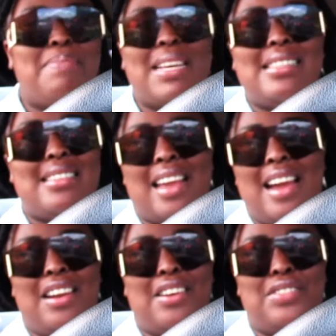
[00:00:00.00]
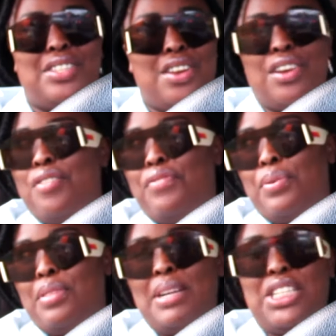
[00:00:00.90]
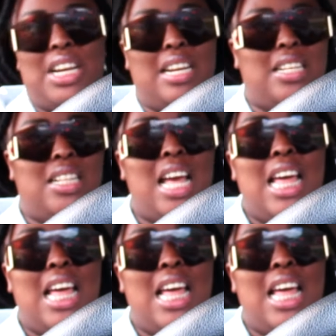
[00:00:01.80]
been scared of starting over with my channel.